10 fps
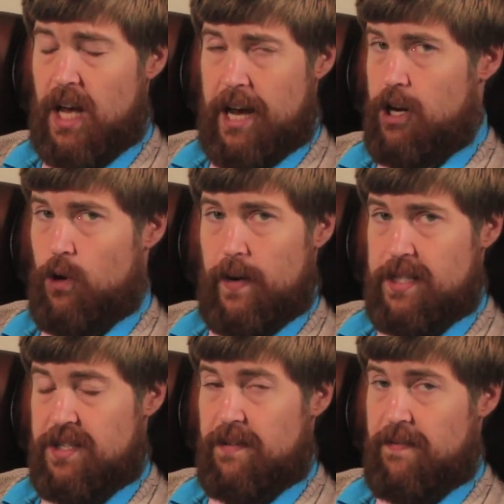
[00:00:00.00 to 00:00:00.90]
I know
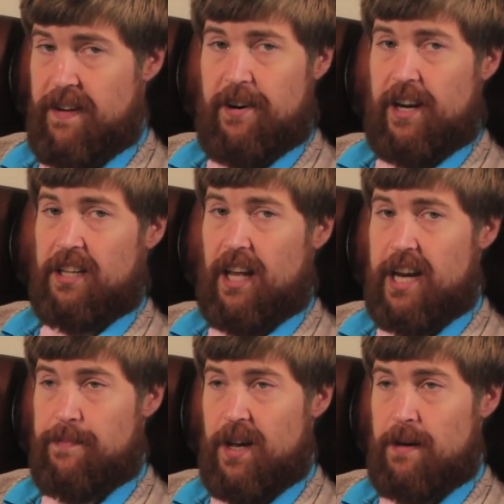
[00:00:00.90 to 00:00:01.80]
it's very
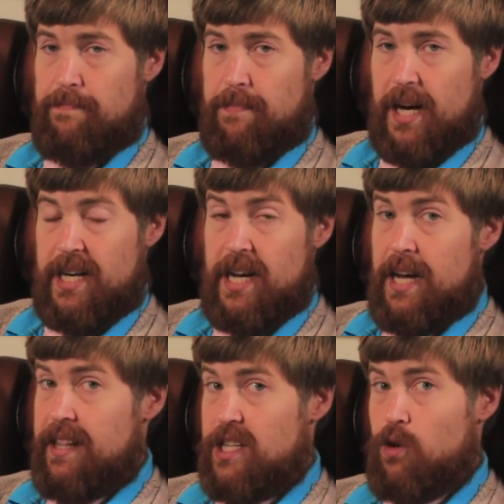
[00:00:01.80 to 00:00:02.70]
unlike me, but
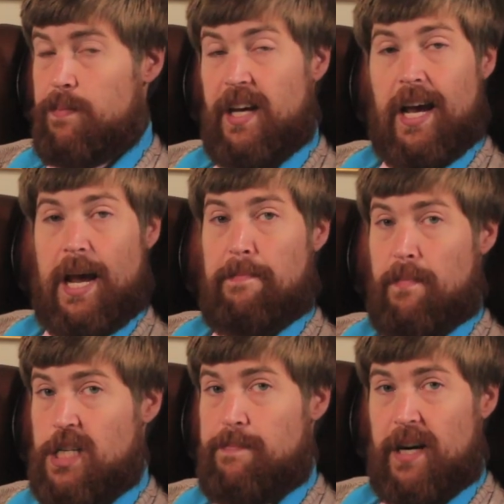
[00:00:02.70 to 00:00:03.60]
this would be a
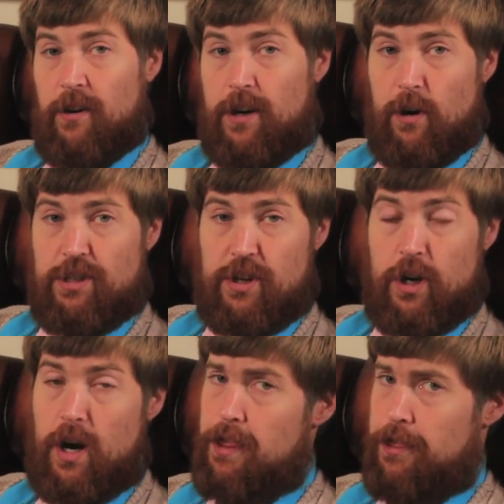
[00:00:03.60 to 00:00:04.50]
much bigger
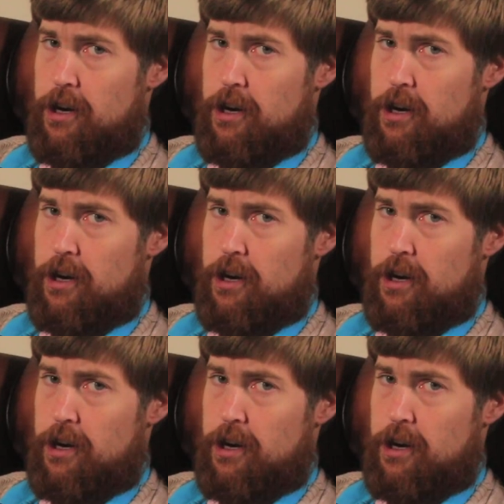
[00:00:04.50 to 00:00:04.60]
coaster,